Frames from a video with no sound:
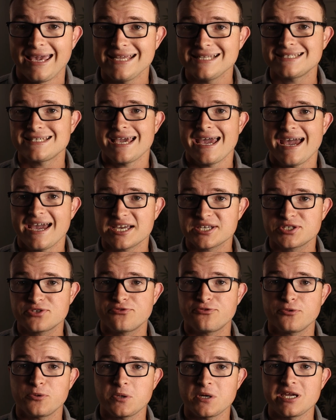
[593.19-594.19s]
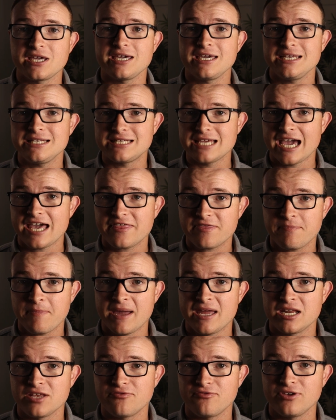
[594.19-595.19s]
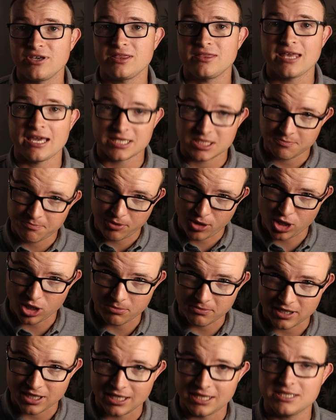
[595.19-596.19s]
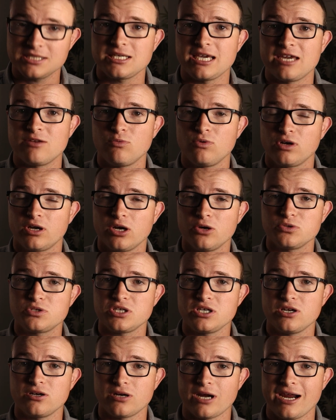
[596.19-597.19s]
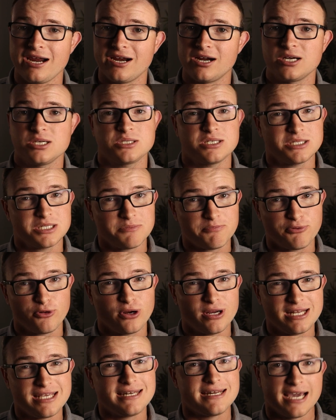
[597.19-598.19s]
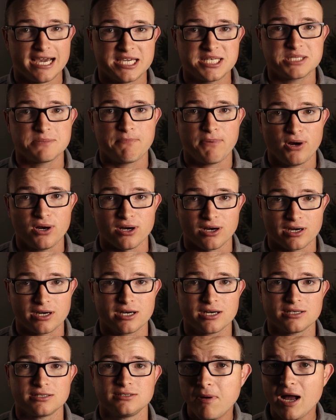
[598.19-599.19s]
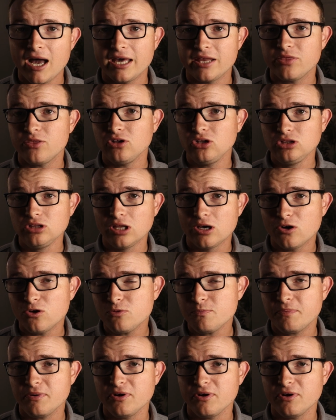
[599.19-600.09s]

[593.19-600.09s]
A tax-free death benefit that's permanent and will go to your heirs is a pretty nice perk. But the loan